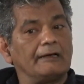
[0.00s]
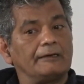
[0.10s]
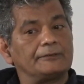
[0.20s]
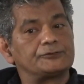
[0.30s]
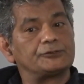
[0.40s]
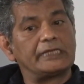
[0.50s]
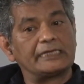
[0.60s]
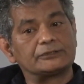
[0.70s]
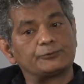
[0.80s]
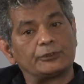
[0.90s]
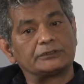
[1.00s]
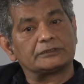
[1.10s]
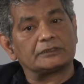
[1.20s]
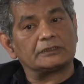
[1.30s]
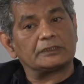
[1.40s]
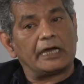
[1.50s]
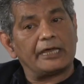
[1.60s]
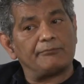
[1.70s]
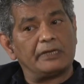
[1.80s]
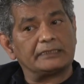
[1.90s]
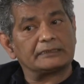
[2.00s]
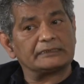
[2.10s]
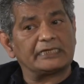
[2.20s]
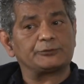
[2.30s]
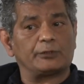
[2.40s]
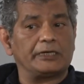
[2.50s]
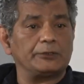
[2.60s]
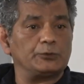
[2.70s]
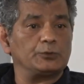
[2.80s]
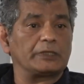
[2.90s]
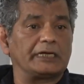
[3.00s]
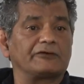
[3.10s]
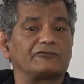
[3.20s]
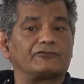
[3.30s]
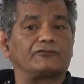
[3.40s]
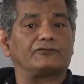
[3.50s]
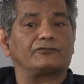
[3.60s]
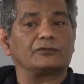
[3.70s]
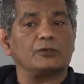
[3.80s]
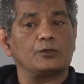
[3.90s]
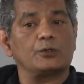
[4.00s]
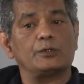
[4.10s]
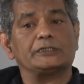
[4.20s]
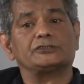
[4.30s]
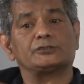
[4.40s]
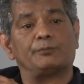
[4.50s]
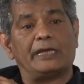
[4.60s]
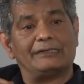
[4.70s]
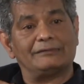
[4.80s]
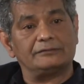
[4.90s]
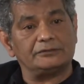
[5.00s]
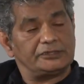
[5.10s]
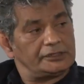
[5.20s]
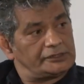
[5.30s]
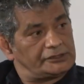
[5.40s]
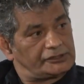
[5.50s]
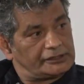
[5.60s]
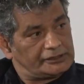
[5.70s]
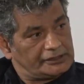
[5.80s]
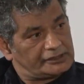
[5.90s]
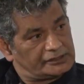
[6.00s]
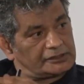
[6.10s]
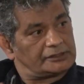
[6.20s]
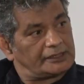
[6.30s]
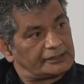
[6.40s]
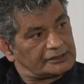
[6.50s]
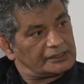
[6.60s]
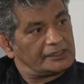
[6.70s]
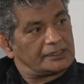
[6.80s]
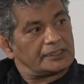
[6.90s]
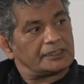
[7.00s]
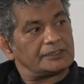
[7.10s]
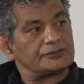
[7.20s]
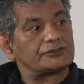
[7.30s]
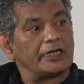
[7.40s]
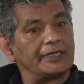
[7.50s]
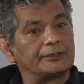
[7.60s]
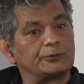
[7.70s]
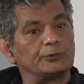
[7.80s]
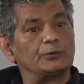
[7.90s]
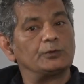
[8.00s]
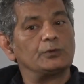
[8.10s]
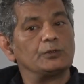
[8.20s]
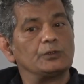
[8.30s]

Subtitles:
So that's what I meant, and that's why you kind of go and spend years and years and years trying to